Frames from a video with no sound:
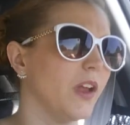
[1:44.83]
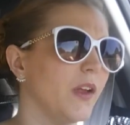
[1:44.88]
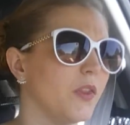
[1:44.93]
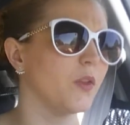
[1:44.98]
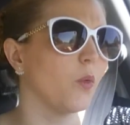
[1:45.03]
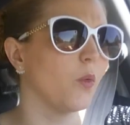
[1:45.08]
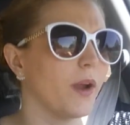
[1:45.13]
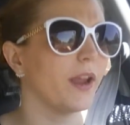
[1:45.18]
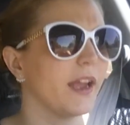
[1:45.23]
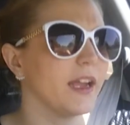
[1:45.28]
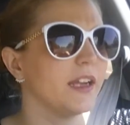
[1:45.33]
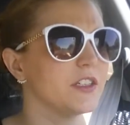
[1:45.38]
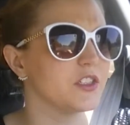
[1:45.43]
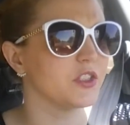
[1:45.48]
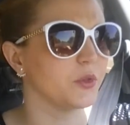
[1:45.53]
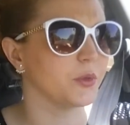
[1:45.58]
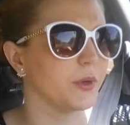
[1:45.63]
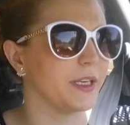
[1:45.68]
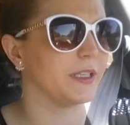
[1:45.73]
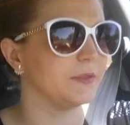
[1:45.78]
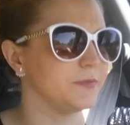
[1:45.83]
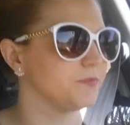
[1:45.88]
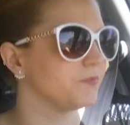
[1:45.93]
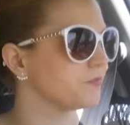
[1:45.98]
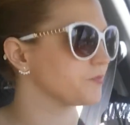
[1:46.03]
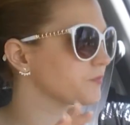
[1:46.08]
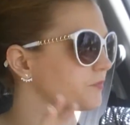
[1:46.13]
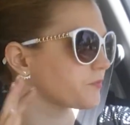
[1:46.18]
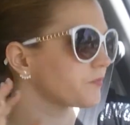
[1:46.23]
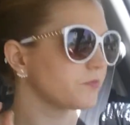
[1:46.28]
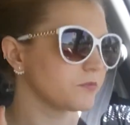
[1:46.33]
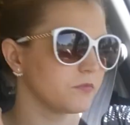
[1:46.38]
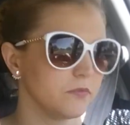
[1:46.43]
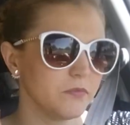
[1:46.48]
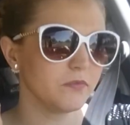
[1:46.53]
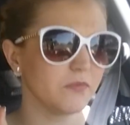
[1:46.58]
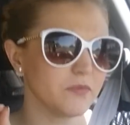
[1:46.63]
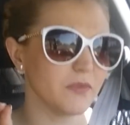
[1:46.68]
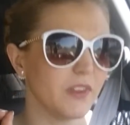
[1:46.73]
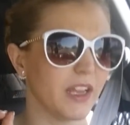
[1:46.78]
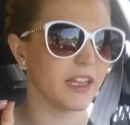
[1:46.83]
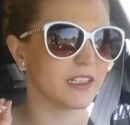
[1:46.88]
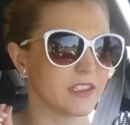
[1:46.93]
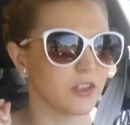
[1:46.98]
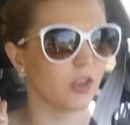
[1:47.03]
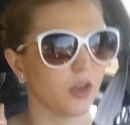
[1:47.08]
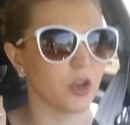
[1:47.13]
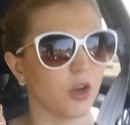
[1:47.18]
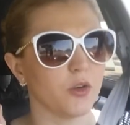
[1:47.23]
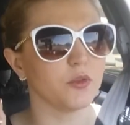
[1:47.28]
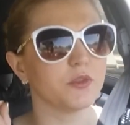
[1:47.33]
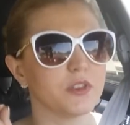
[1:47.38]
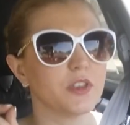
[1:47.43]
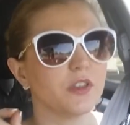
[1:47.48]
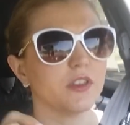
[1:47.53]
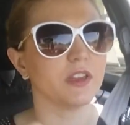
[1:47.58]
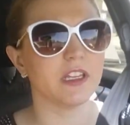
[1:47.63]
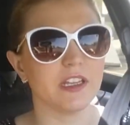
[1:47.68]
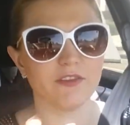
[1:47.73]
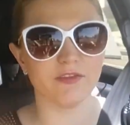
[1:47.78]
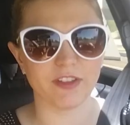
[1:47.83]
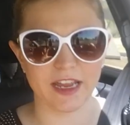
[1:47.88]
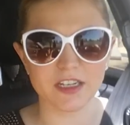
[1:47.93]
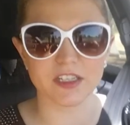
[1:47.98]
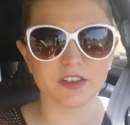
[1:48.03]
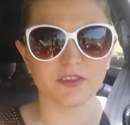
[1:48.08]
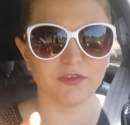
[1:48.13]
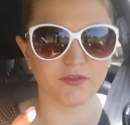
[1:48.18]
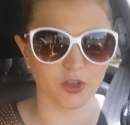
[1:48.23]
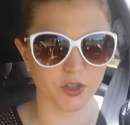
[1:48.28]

And the way I do it is I'll go to the event,